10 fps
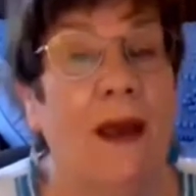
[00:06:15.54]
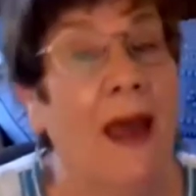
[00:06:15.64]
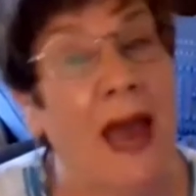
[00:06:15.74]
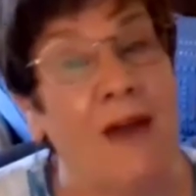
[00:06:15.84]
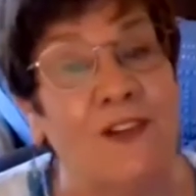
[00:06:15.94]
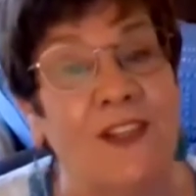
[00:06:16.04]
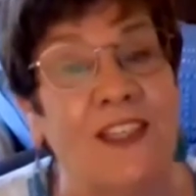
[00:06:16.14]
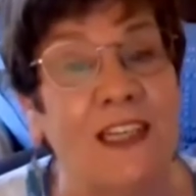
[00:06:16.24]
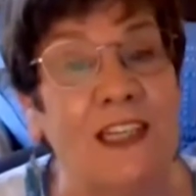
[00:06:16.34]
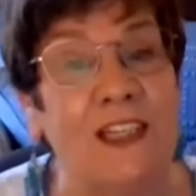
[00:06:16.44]
After the
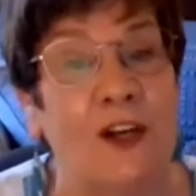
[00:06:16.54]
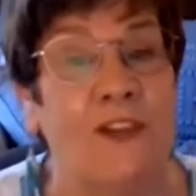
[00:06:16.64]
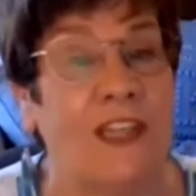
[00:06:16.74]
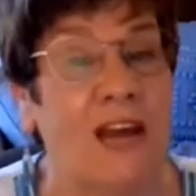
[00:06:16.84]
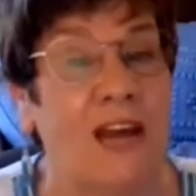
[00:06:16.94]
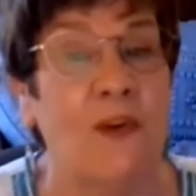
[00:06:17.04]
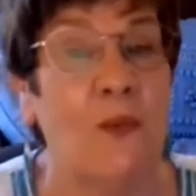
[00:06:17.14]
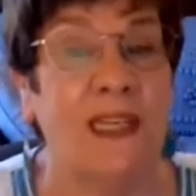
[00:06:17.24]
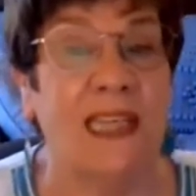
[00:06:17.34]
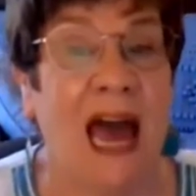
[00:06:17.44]
Sunday service,
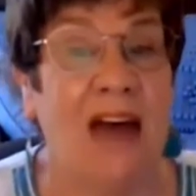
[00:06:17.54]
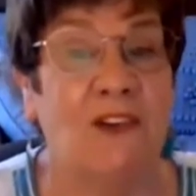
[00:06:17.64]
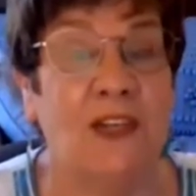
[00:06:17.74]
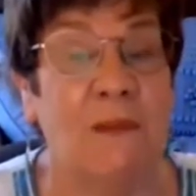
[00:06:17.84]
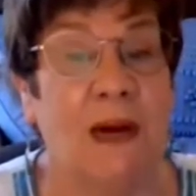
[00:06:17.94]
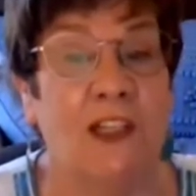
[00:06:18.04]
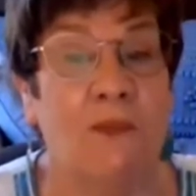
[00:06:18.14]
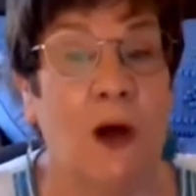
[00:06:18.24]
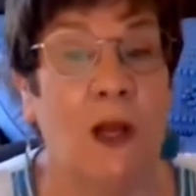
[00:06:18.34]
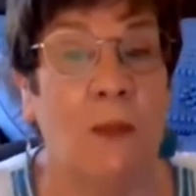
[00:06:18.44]
everyone gathered in my
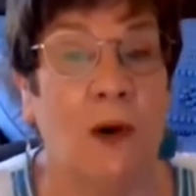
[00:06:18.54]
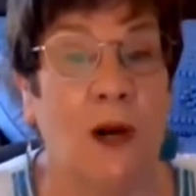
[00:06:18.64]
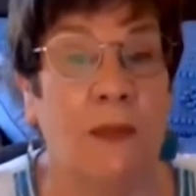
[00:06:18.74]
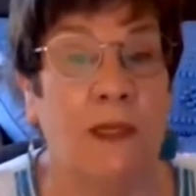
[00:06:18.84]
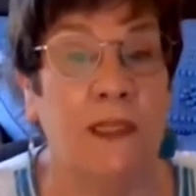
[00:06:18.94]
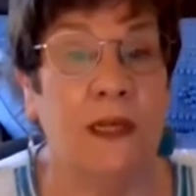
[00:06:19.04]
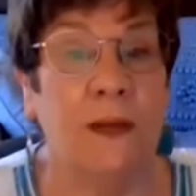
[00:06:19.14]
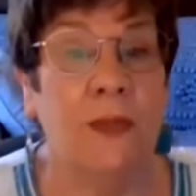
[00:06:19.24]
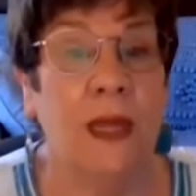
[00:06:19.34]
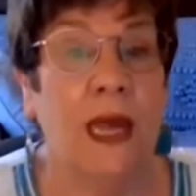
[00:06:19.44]
small apartment,
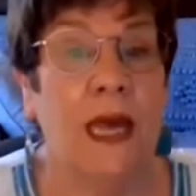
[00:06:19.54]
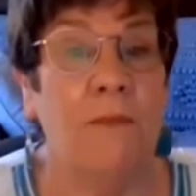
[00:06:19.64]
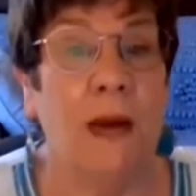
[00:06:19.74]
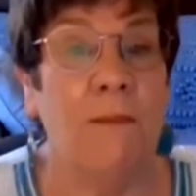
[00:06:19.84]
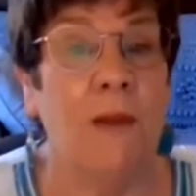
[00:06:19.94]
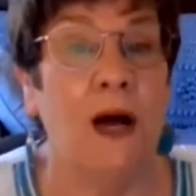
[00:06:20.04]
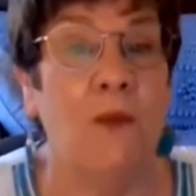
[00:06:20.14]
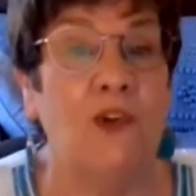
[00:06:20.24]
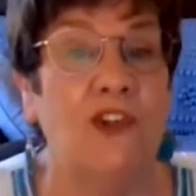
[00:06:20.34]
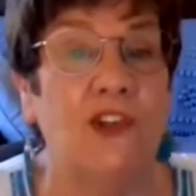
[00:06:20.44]
and my
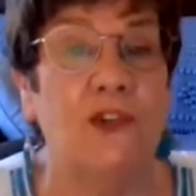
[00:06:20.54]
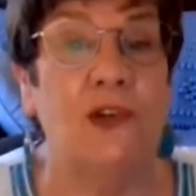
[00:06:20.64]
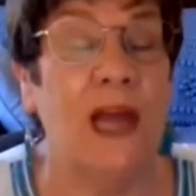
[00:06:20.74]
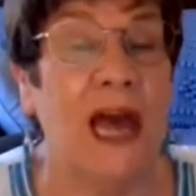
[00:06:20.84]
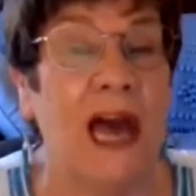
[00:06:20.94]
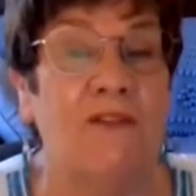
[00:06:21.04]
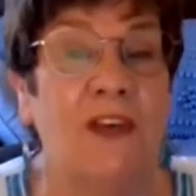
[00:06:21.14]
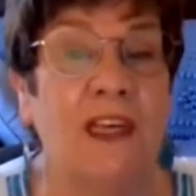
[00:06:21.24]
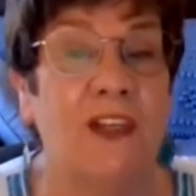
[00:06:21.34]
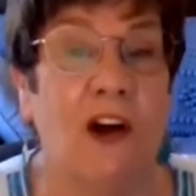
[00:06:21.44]
mom was soon
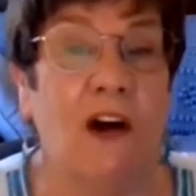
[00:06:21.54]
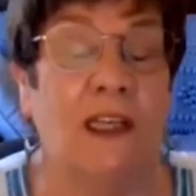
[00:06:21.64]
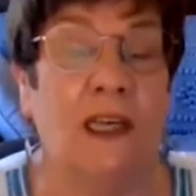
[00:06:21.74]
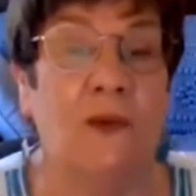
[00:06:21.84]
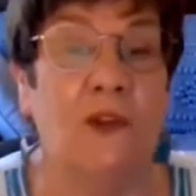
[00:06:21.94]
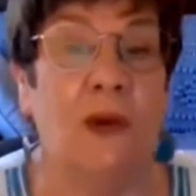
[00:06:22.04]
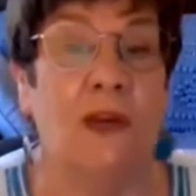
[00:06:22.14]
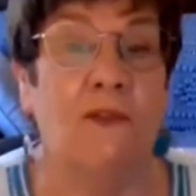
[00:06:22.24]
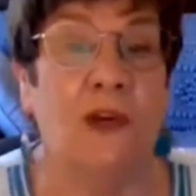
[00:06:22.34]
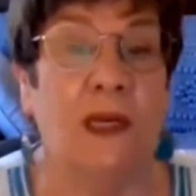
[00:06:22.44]
laughing and talking with
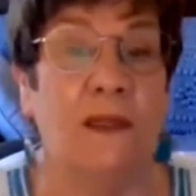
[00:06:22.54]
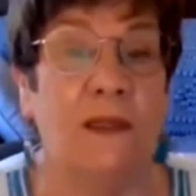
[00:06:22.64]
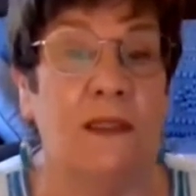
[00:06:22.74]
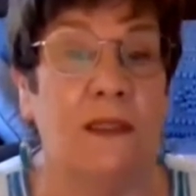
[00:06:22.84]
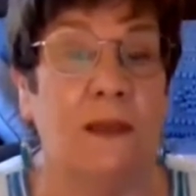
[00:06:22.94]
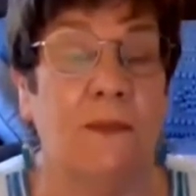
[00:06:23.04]
my friends.